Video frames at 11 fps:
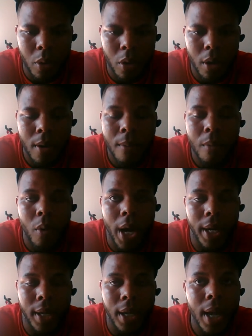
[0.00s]
more? Why
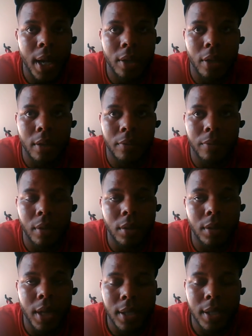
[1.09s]
not get Eckler on the
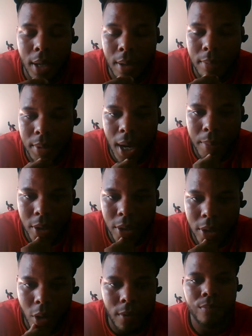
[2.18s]
field at the same time as
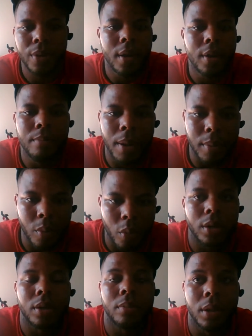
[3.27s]
Gordon? Maybe
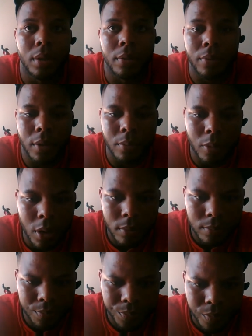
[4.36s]
work the middle of the field more.